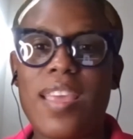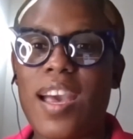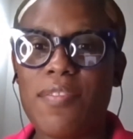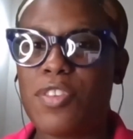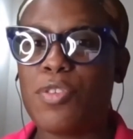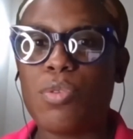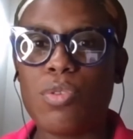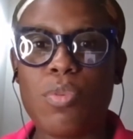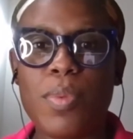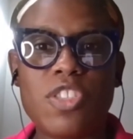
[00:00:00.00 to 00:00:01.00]
They have their
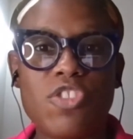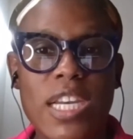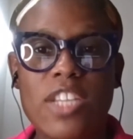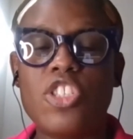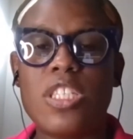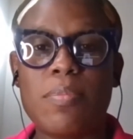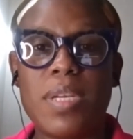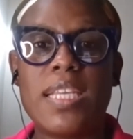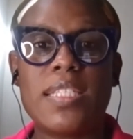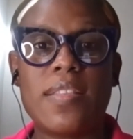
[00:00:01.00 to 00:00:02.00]
own coping strategies in
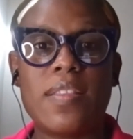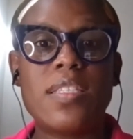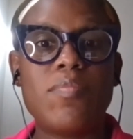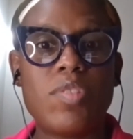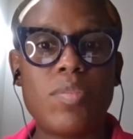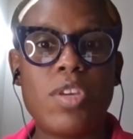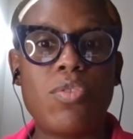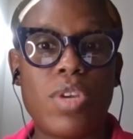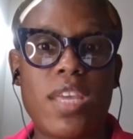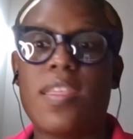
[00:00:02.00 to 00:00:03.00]
place and they seem to be okay.